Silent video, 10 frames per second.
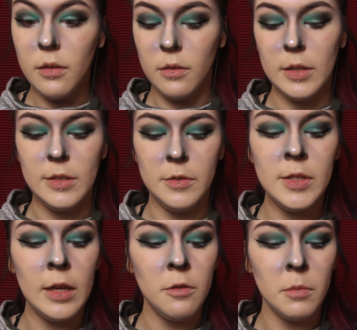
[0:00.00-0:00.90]
Okay, so I was
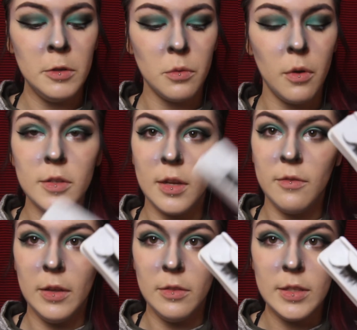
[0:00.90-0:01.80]
digging through my drawers and I
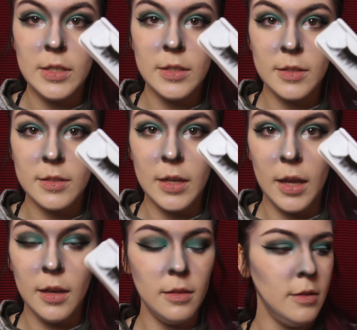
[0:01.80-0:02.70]
found these
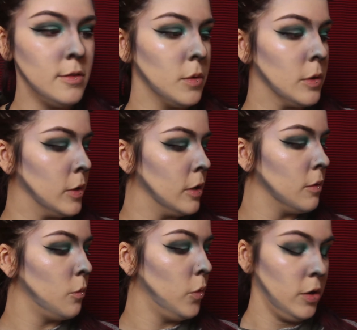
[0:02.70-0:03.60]
instead. These are what
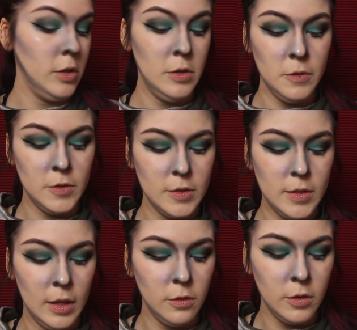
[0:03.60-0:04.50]
we're gonna use because
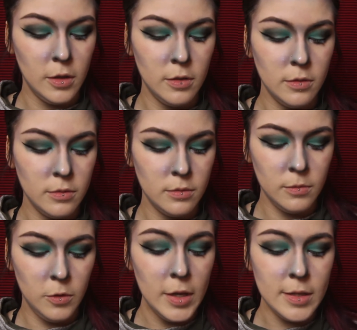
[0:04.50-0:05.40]
they look
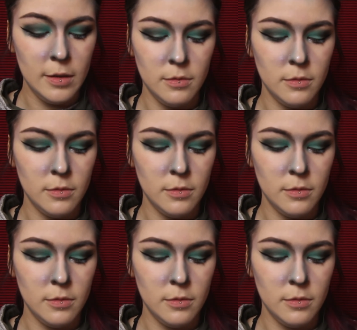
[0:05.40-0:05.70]
crazy.